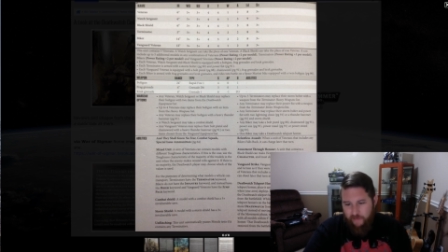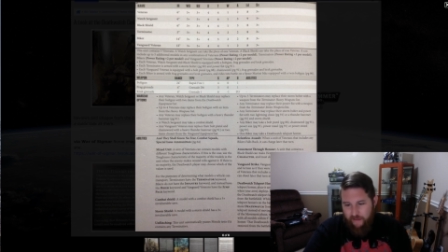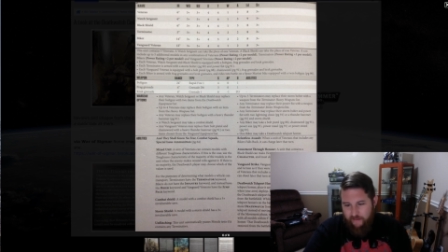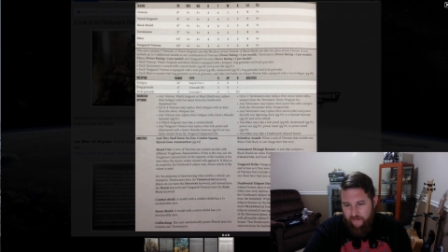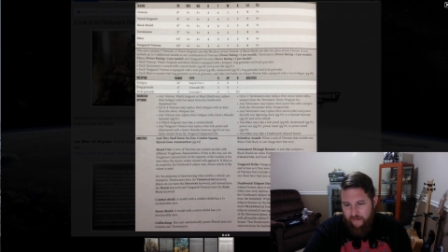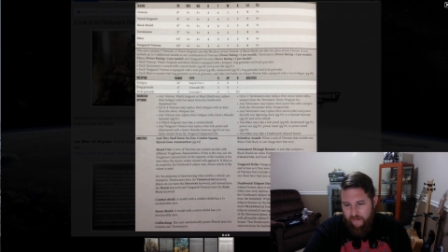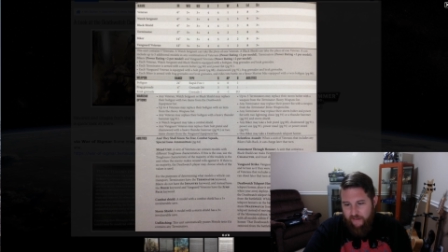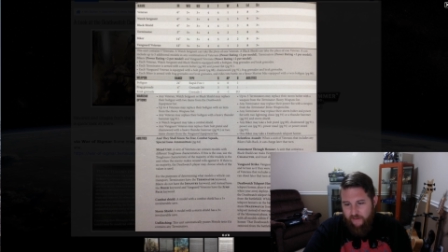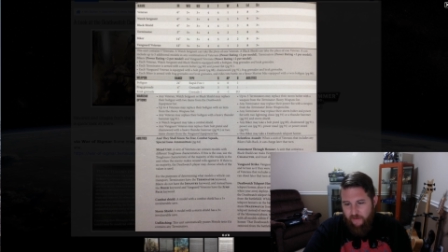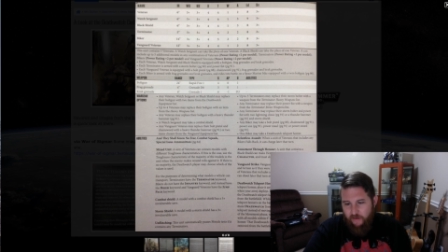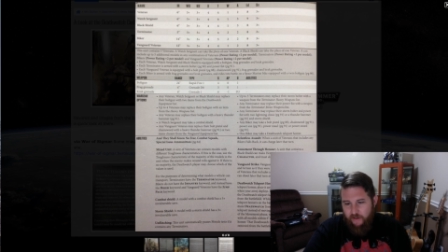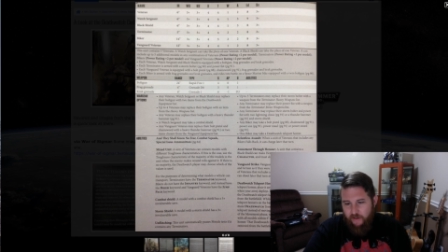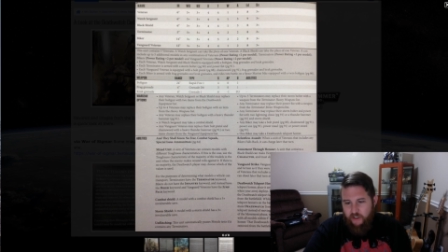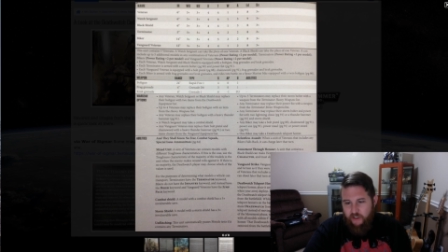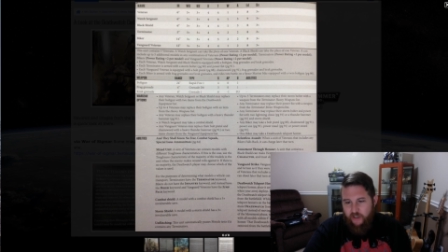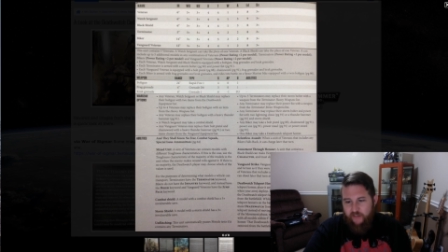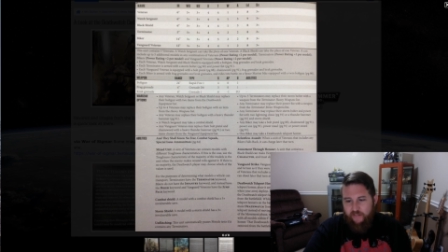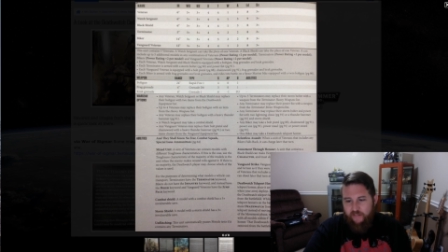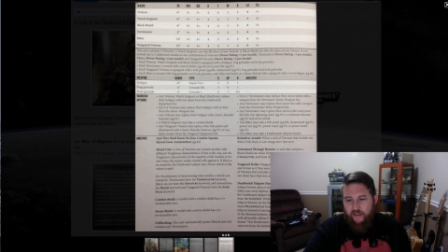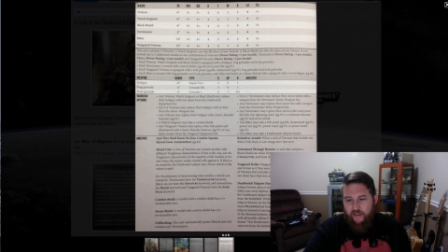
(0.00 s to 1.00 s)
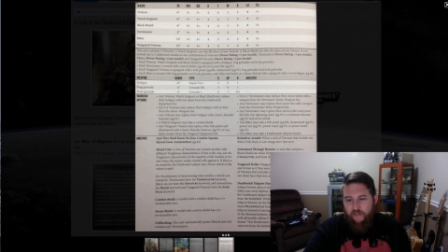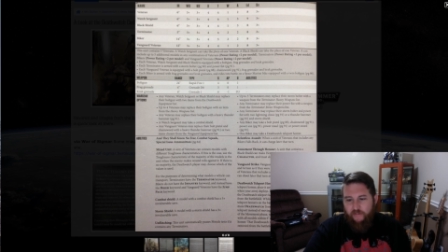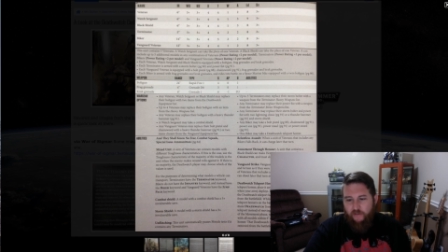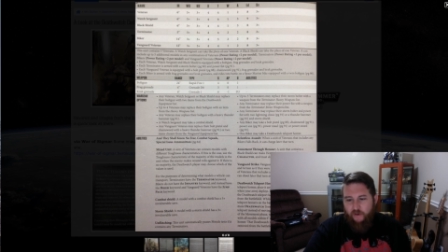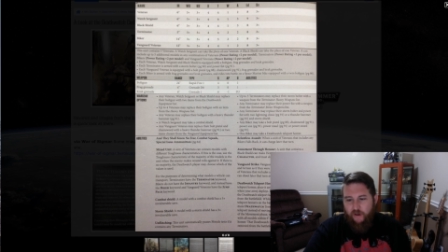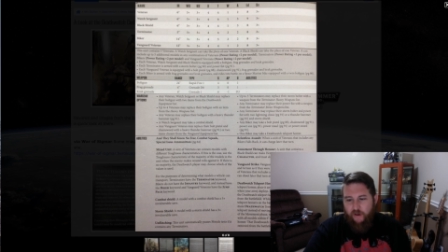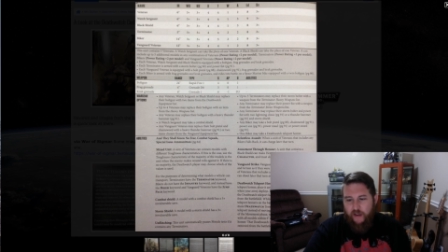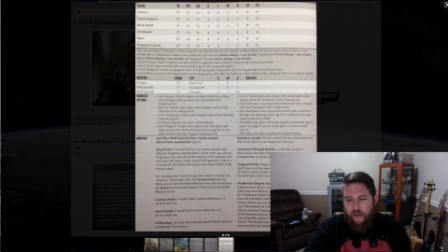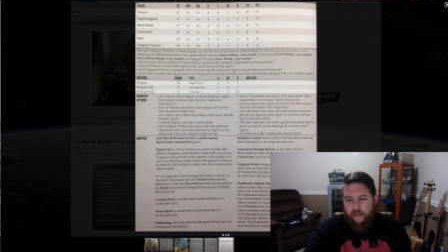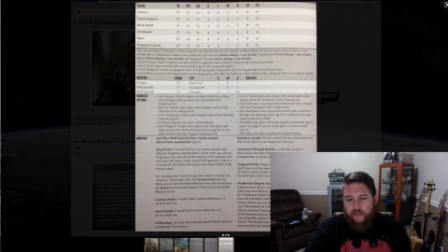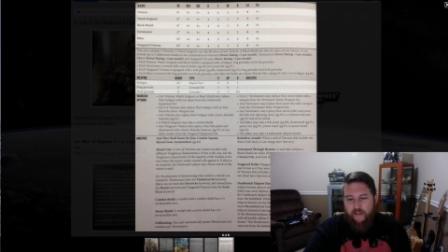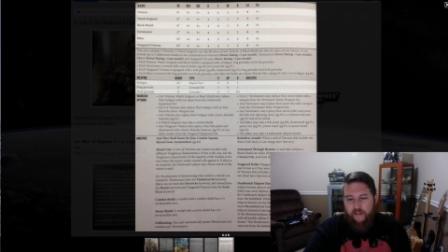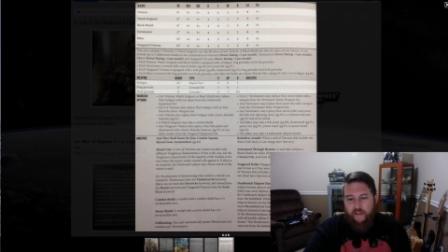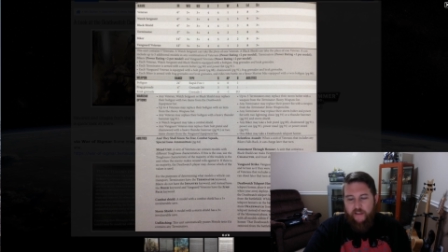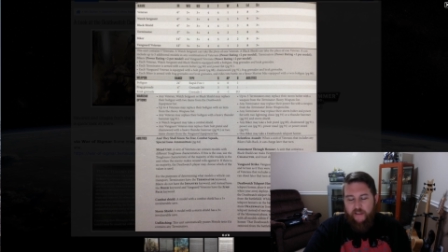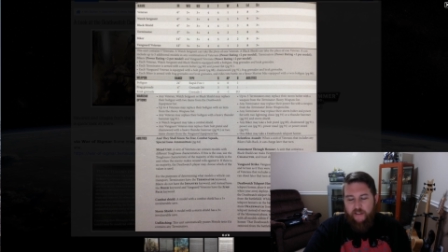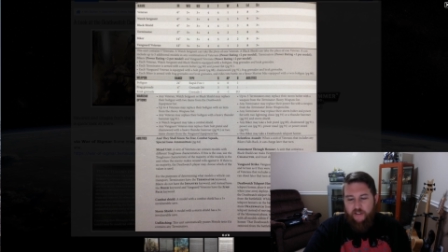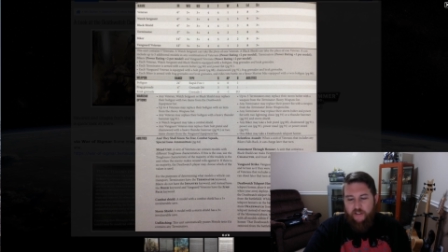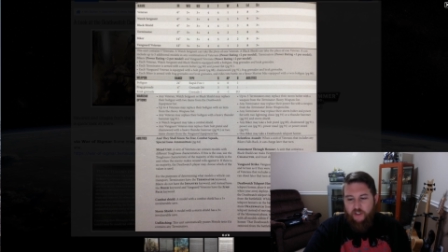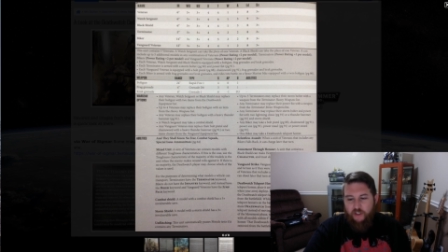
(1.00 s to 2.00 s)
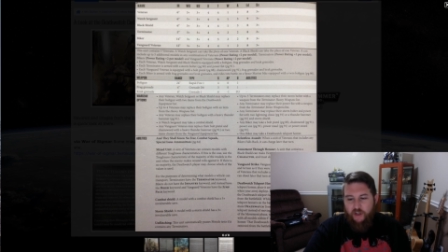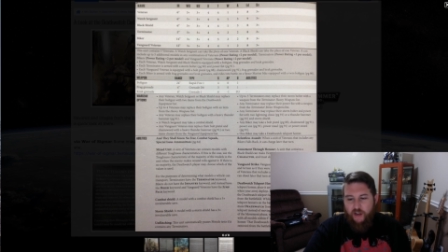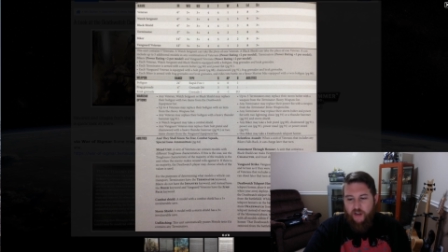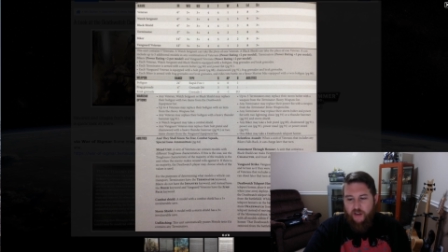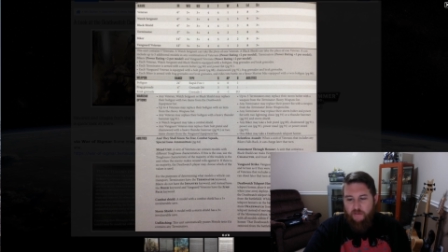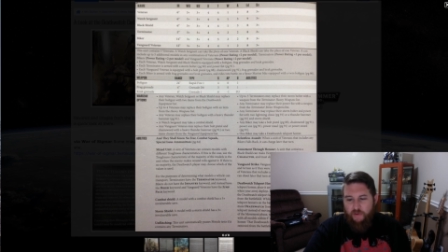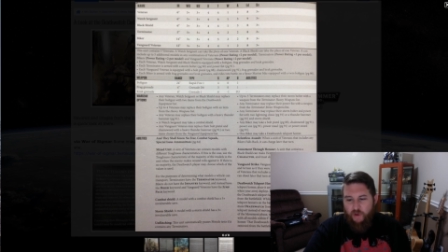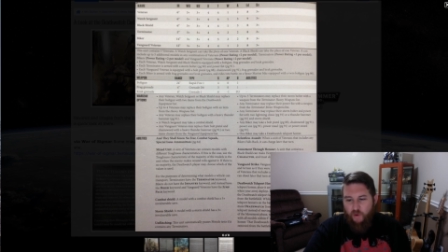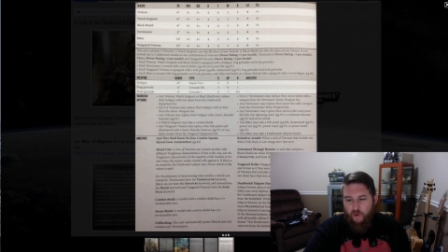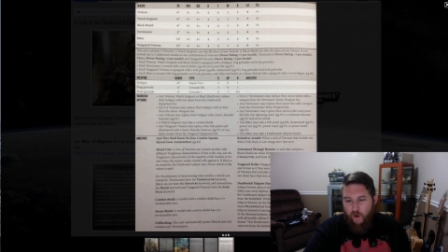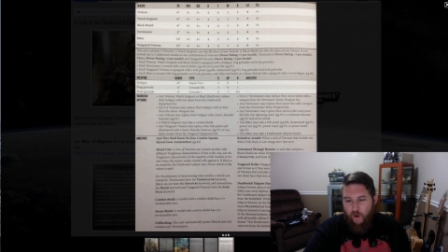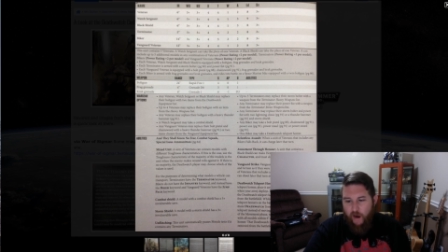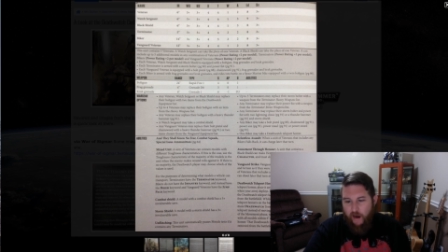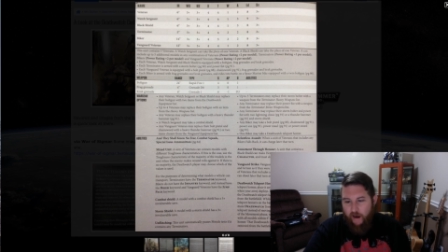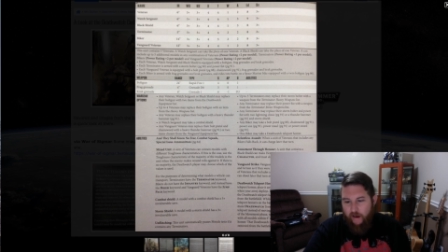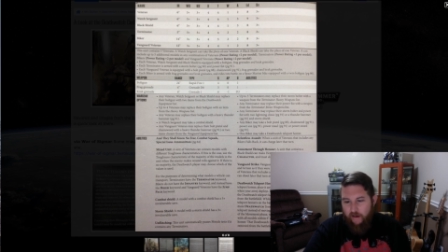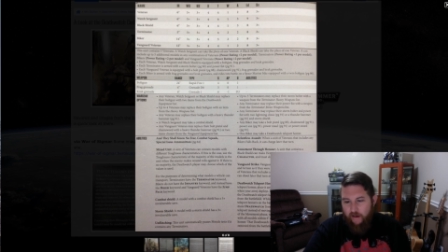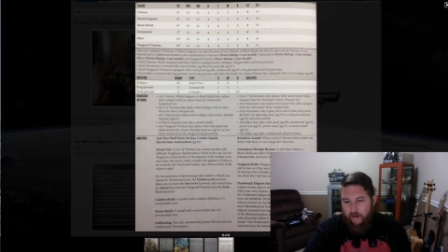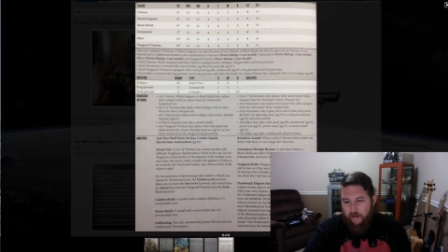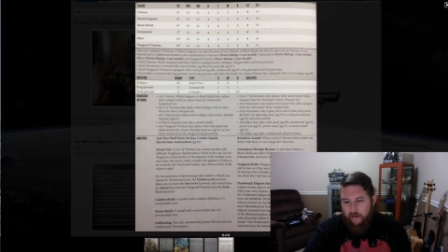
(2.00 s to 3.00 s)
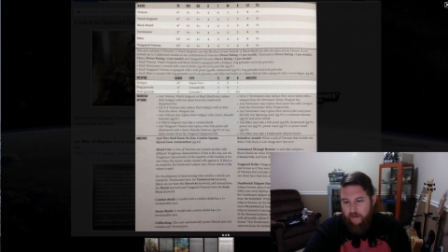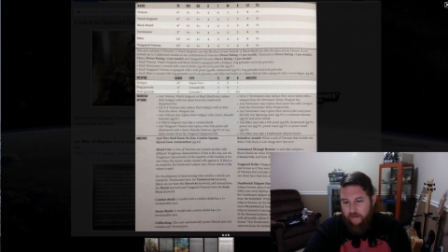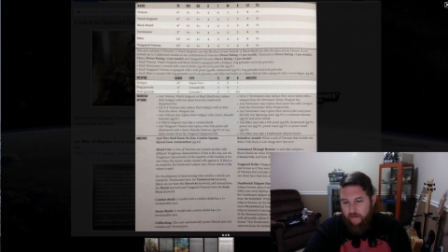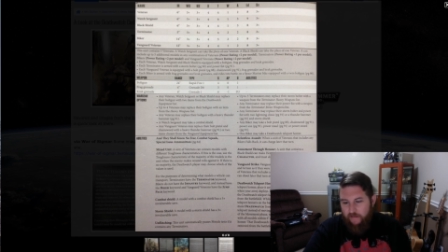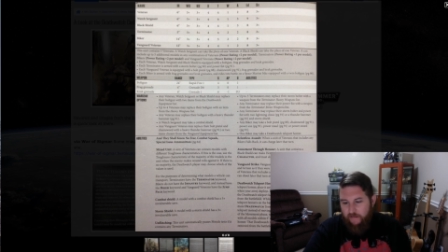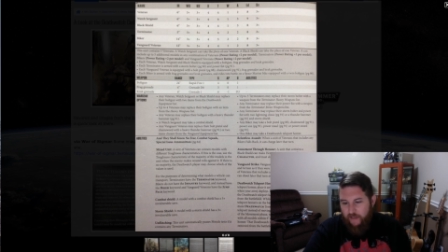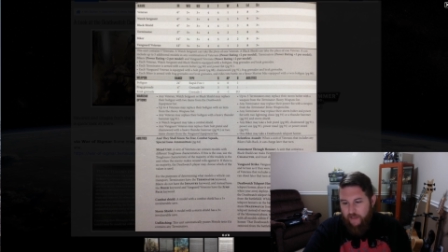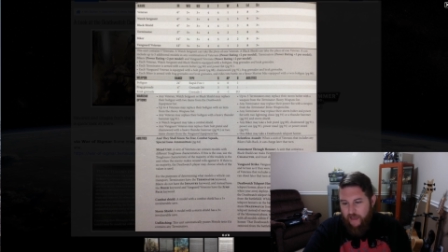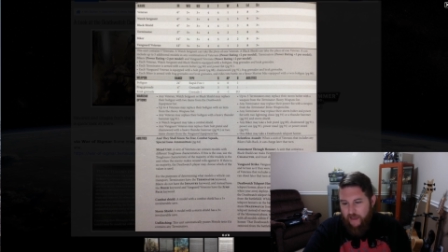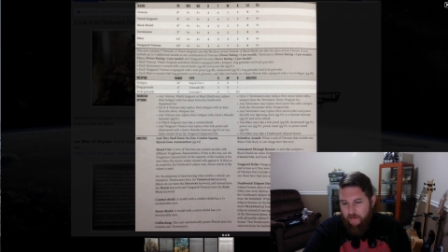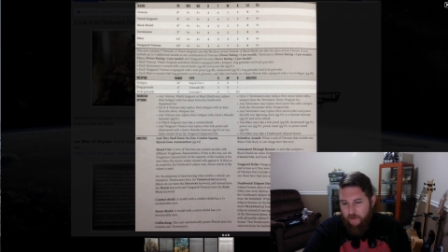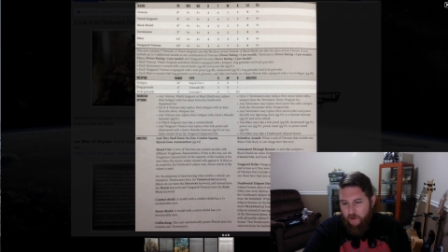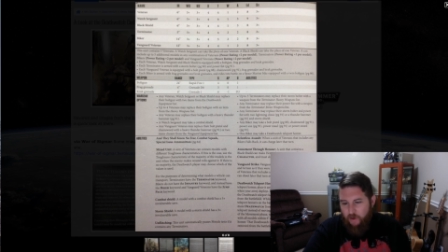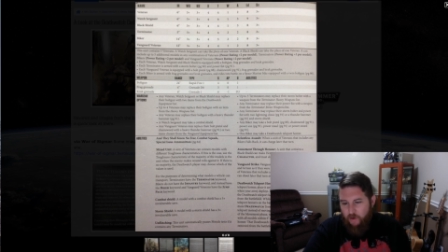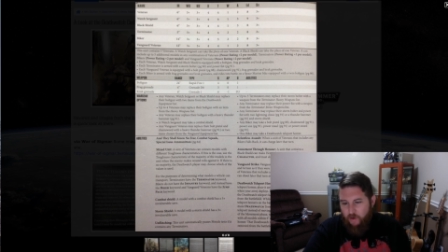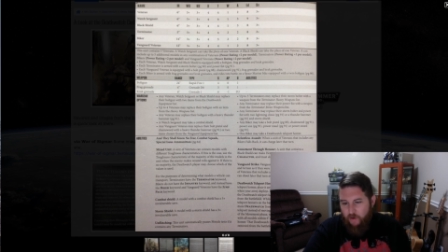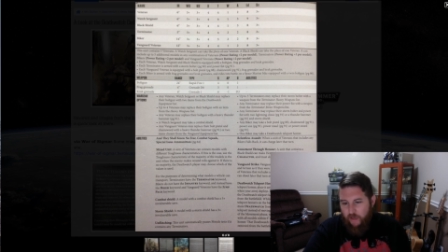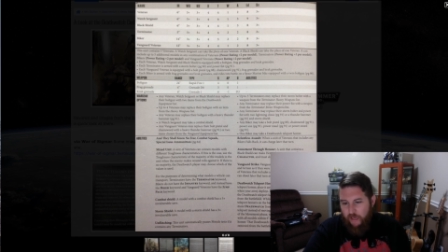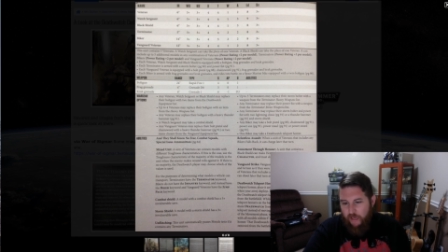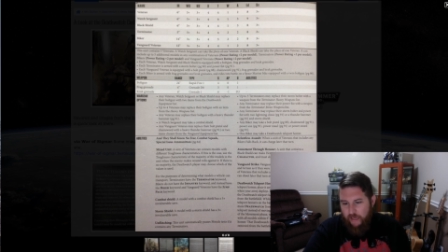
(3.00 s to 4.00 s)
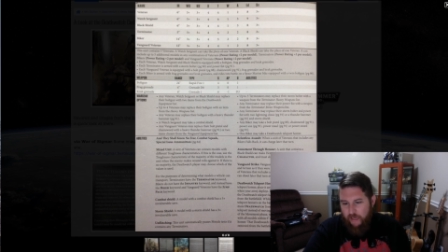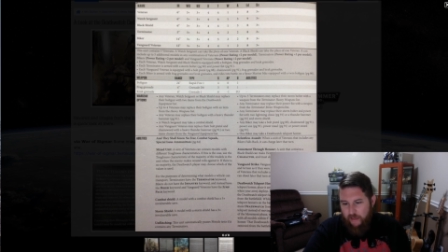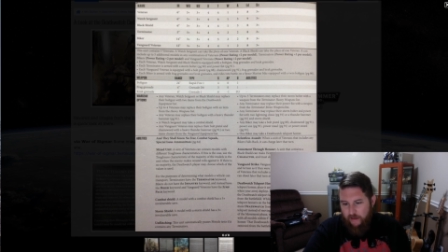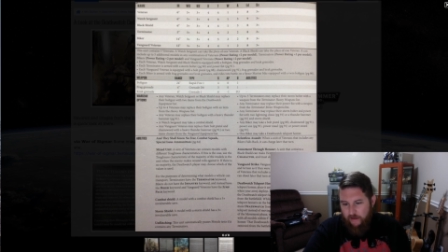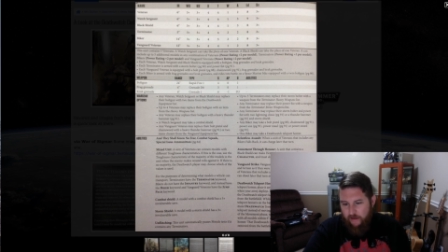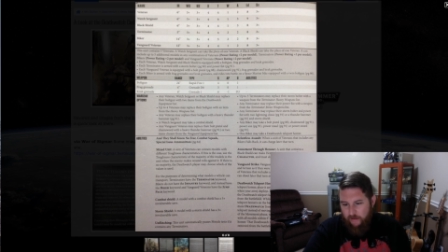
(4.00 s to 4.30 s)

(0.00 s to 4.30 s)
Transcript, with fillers: That's an easy one. Shusky four nineteen, Sean McGuire, Sam Hoogie,